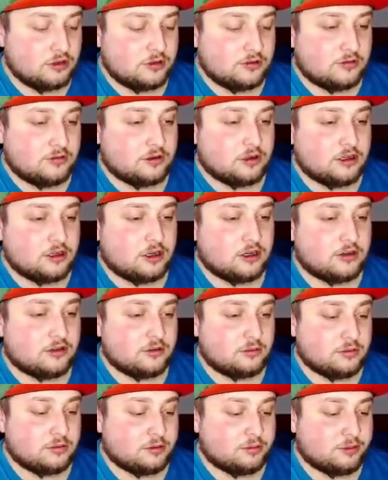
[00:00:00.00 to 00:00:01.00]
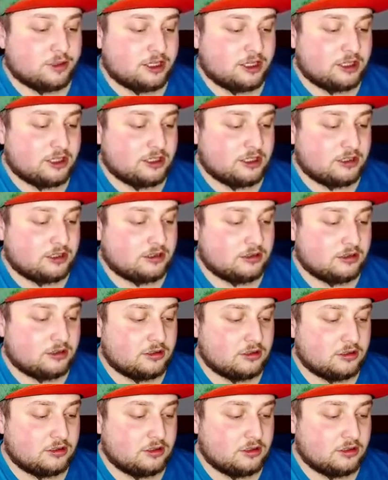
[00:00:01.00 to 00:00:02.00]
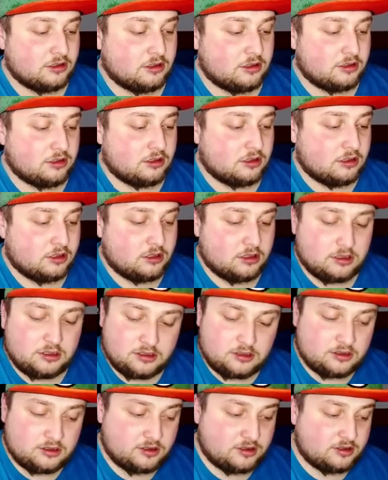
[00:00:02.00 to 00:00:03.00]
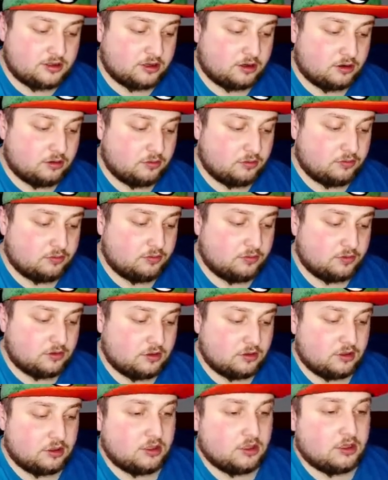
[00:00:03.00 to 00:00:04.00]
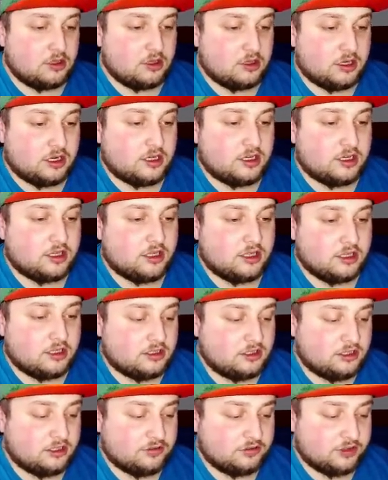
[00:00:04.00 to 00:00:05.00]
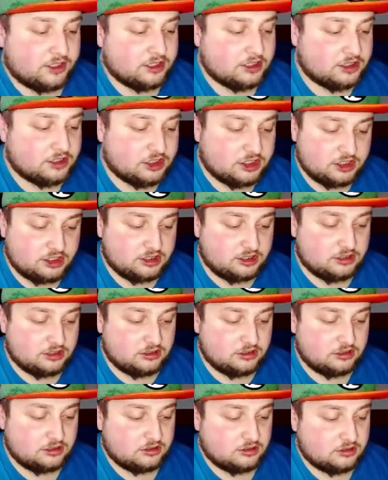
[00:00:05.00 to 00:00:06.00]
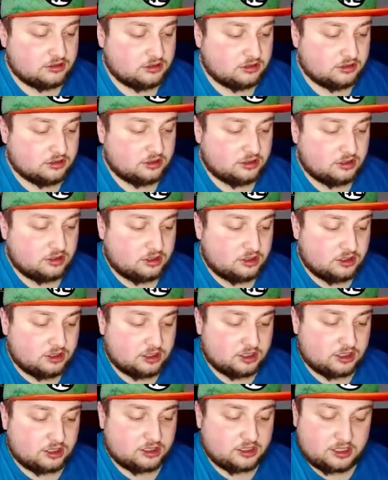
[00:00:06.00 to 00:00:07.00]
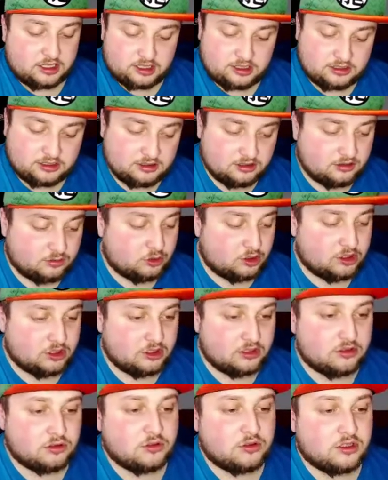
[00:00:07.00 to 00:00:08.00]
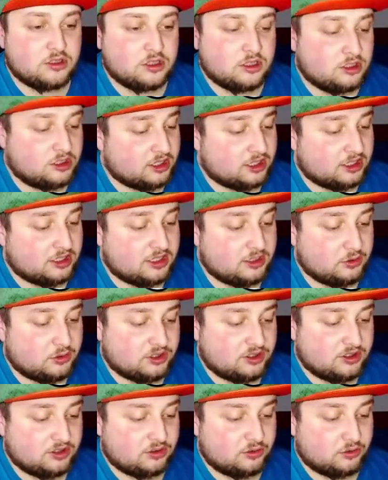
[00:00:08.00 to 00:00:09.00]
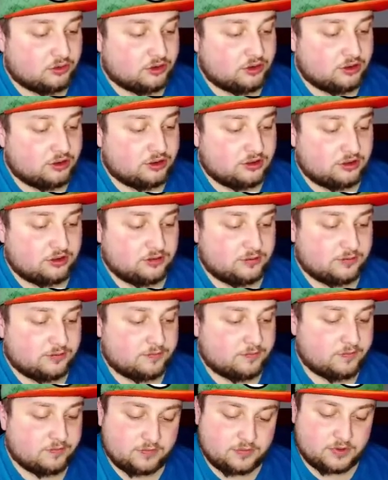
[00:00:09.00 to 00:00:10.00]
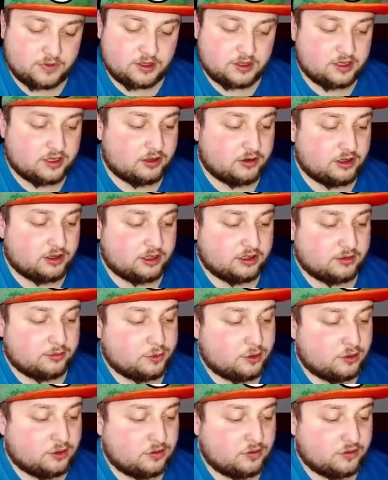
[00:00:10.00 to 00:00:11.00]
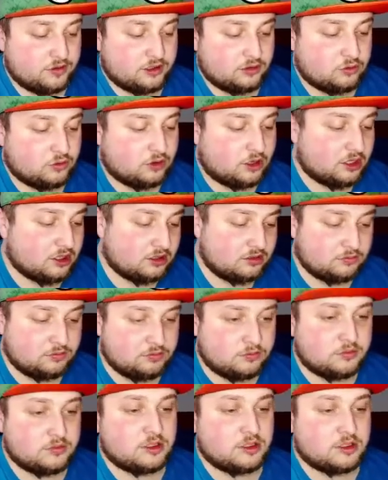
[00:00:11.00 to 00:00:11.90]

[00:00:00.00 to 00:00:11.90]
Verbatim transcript: Four cards on the back. So, got the Leaf Energy. Got that with the Water Dude. Got the Rusty Sword. Now got both. Got Rotom.